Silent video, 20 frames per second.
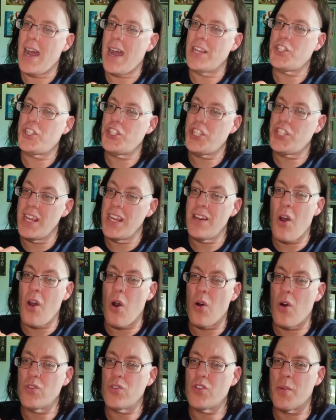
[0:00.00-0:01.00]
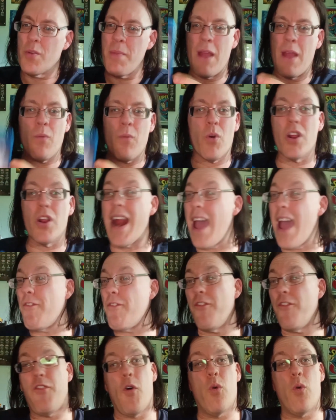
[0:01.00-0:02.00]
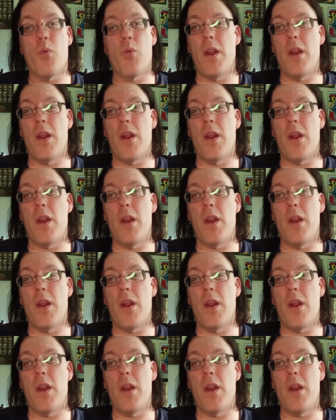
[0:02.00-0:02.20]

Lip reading: Shin Ultraman, we're going to have full written